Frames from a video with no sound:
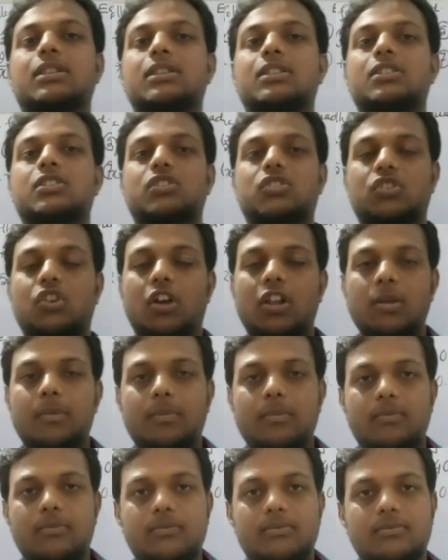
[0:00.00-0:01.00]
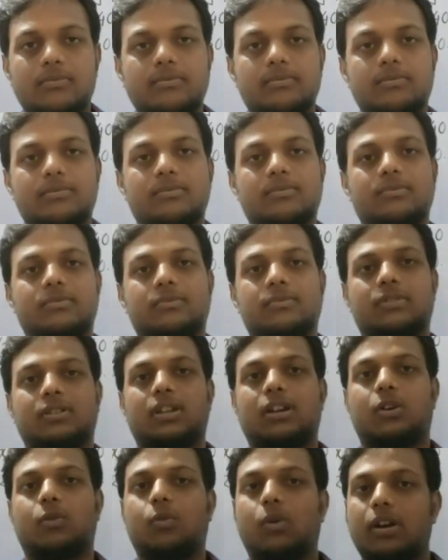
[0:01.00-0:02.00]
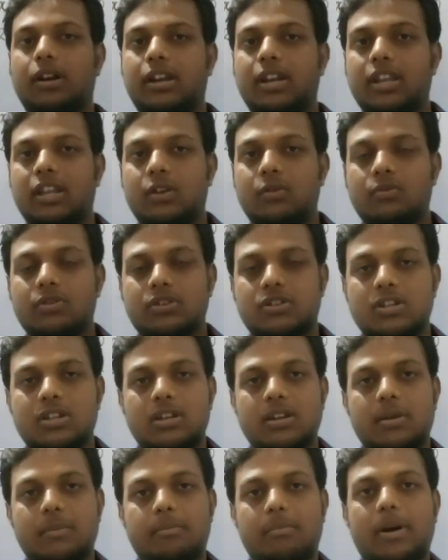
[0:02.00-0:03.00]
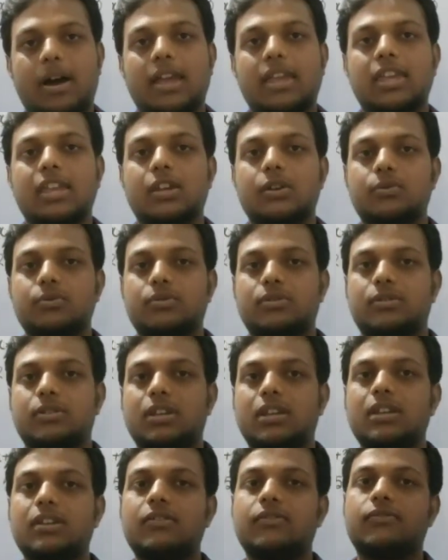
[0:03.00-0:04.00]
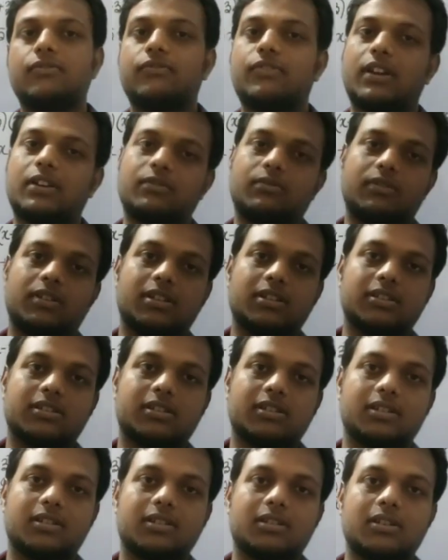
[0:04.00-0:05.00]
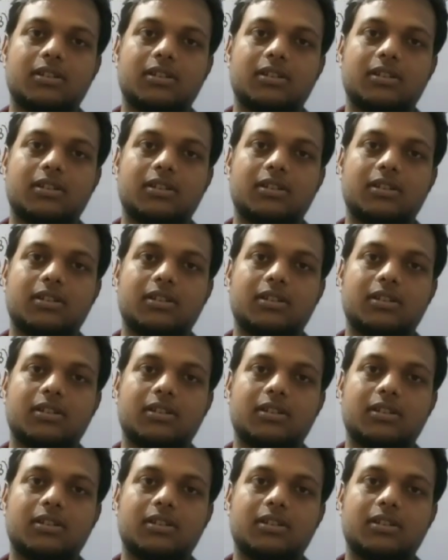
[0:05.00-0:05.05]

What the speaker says: solve the quadratic equation by using factorization.